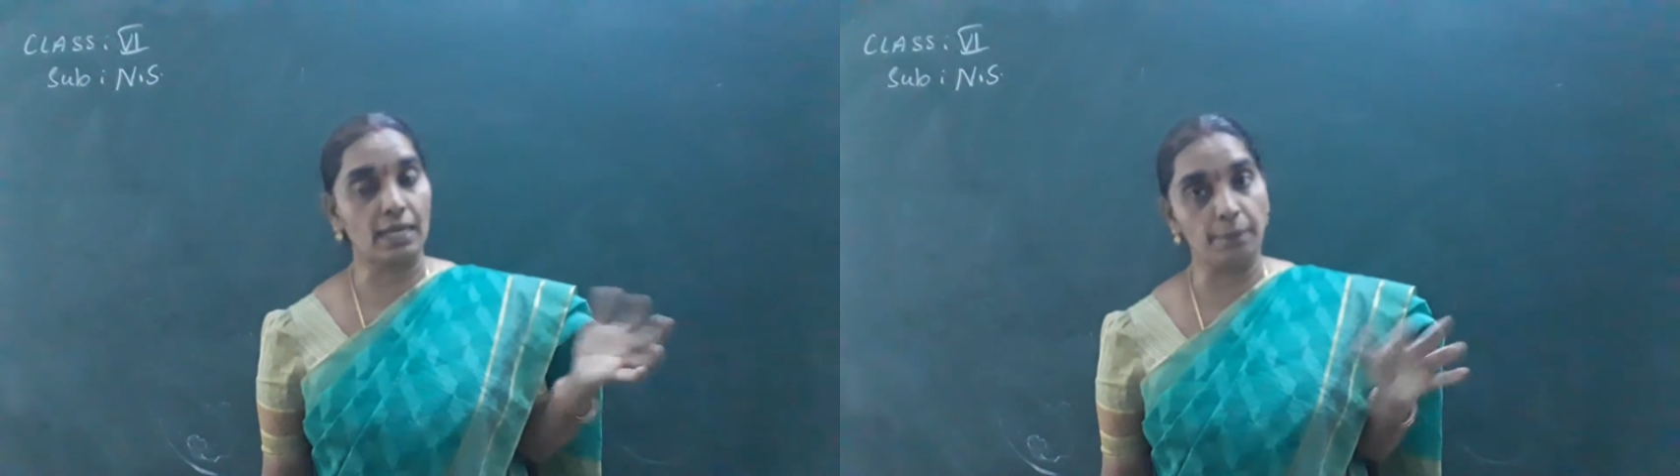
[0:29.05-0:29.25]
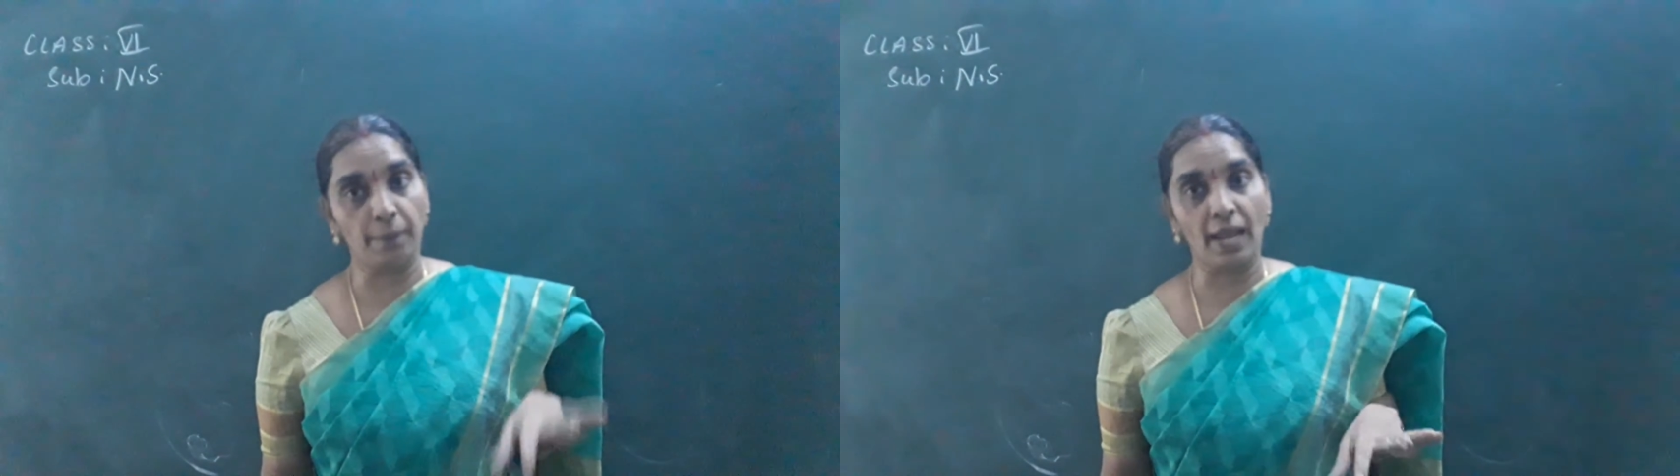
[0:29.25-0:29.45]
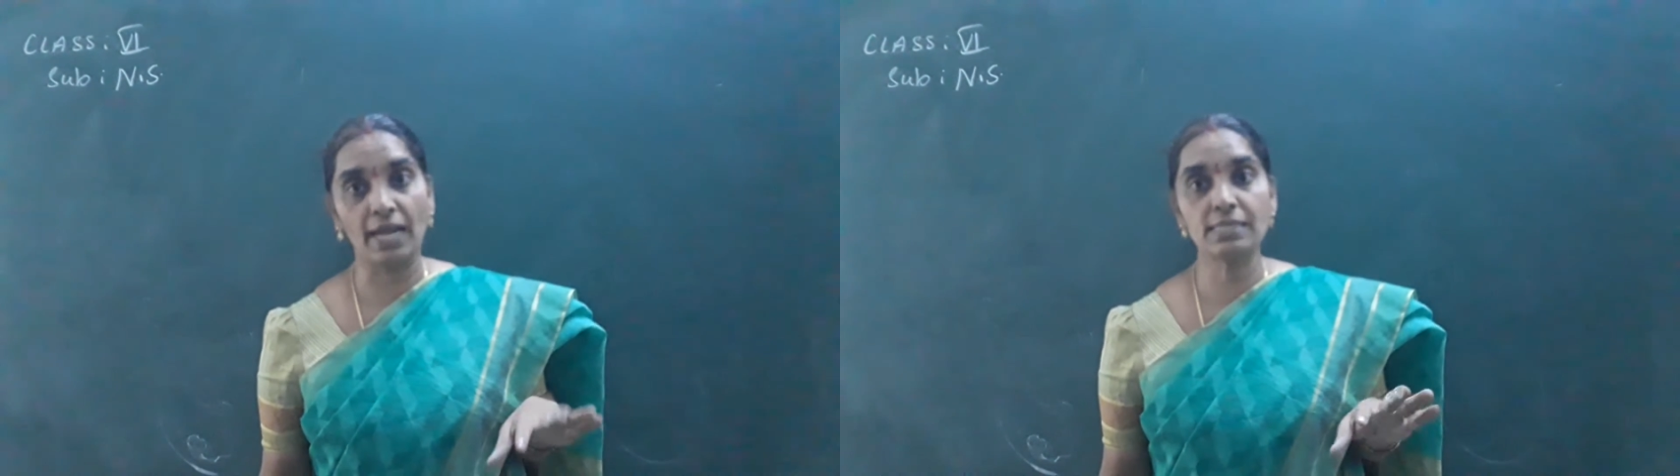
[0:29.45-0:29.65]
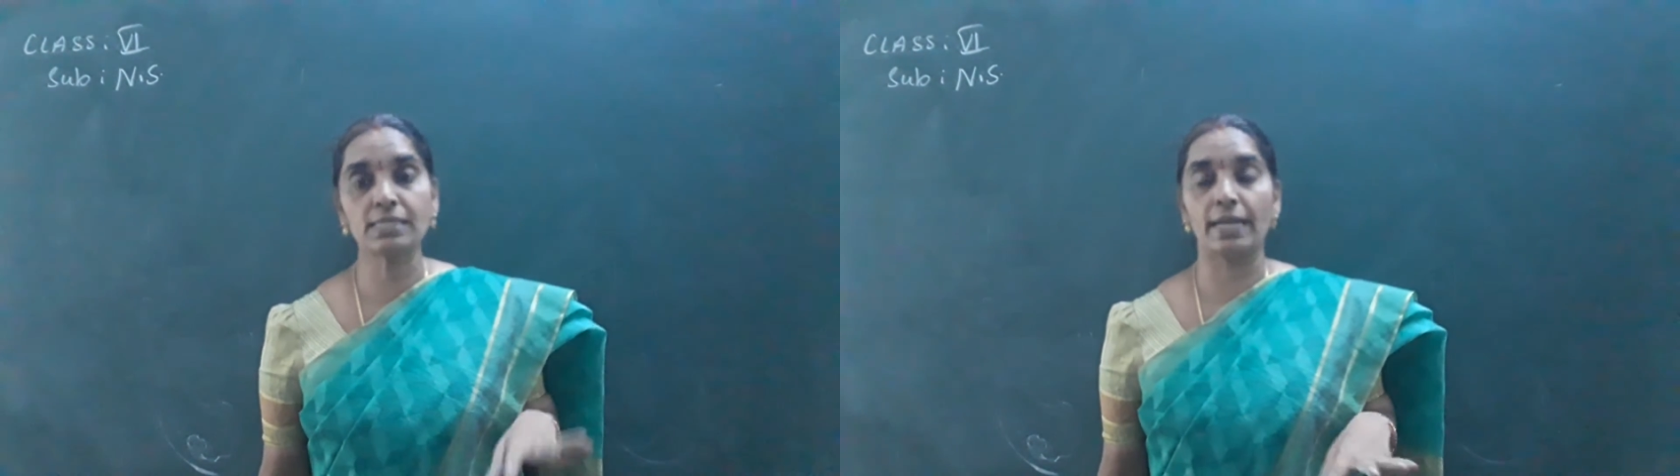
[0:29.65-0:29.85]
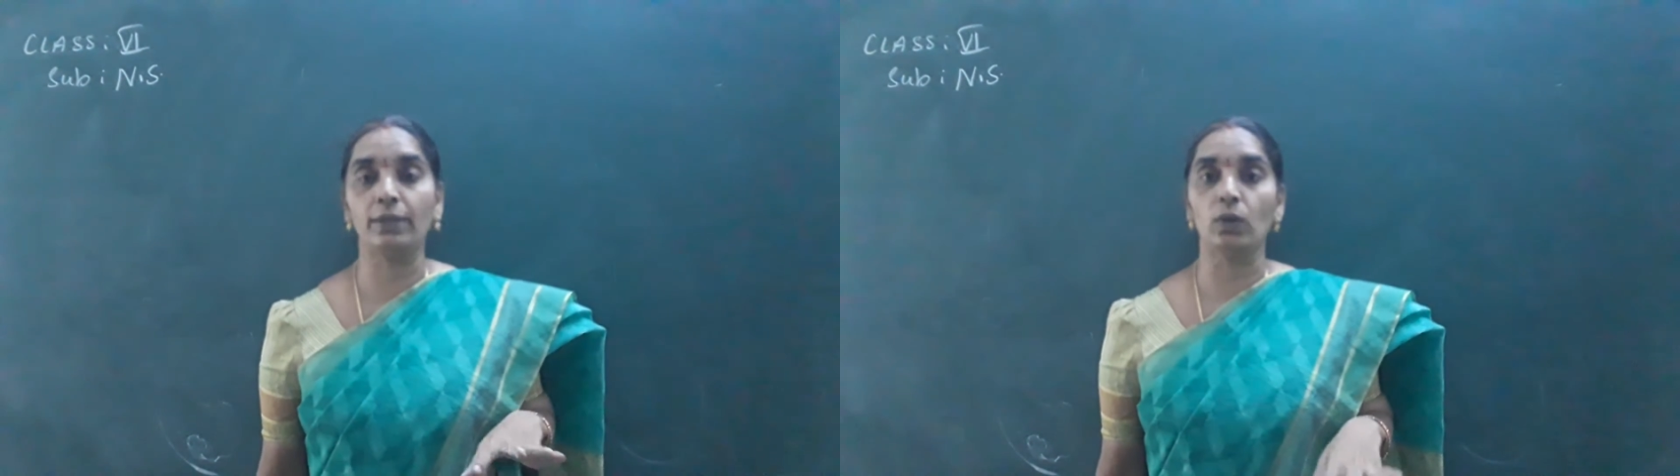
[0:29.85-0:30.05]
and plants,
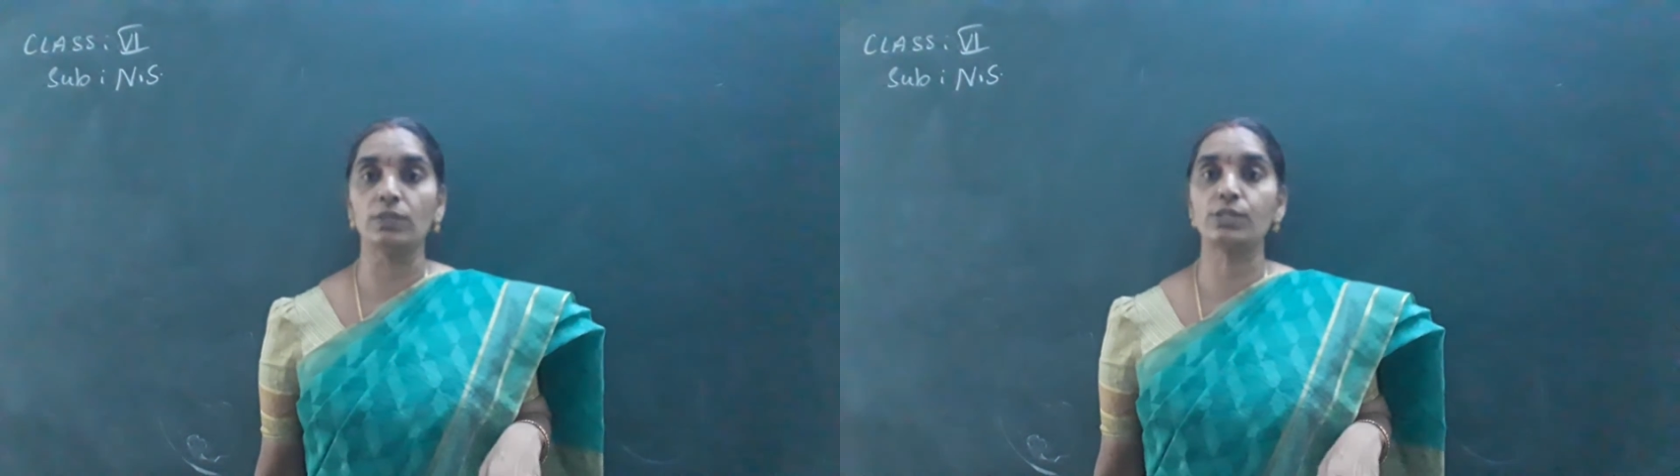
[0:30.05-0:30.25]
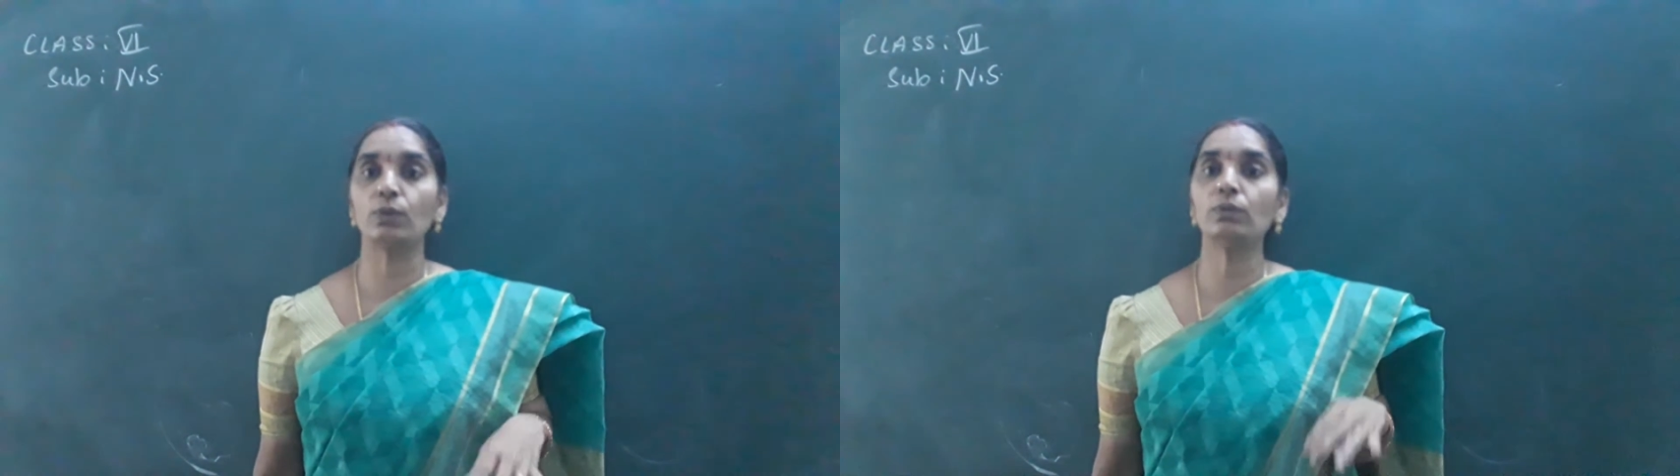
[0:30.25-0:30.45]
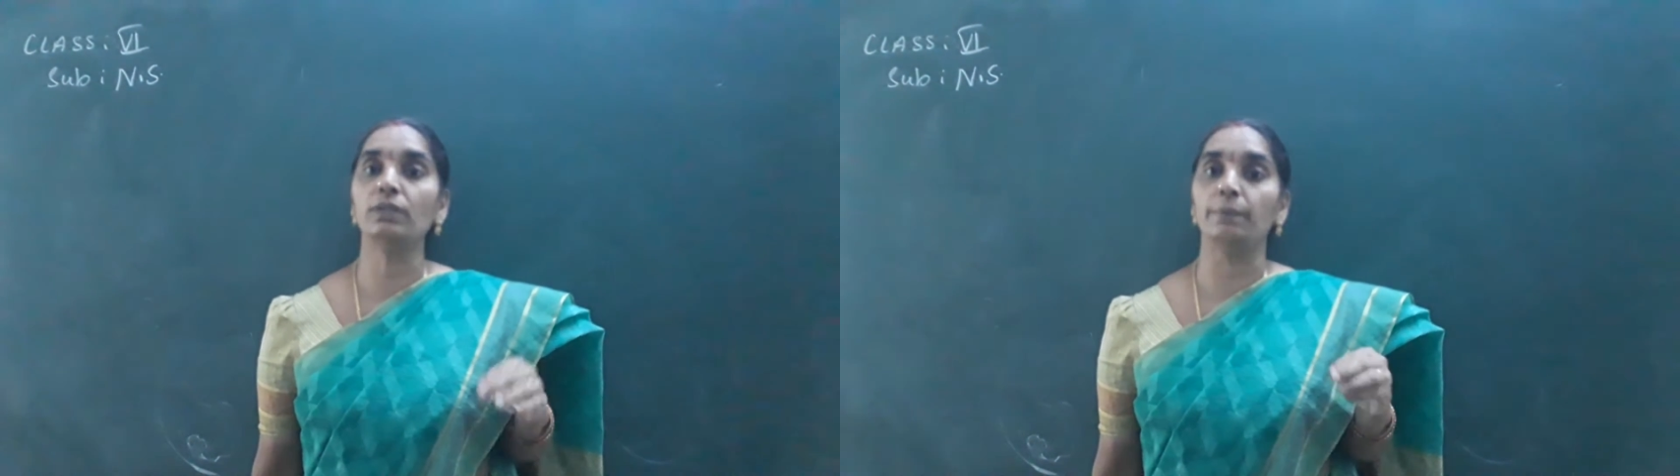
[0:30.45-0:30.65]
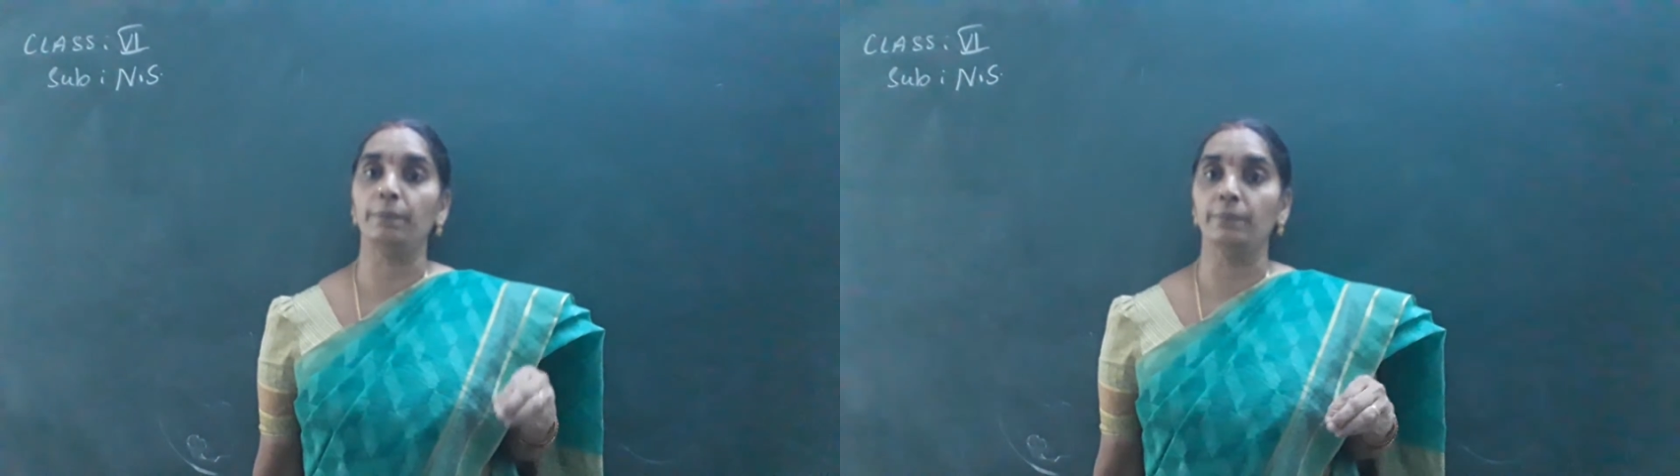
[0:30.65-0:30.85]
and also the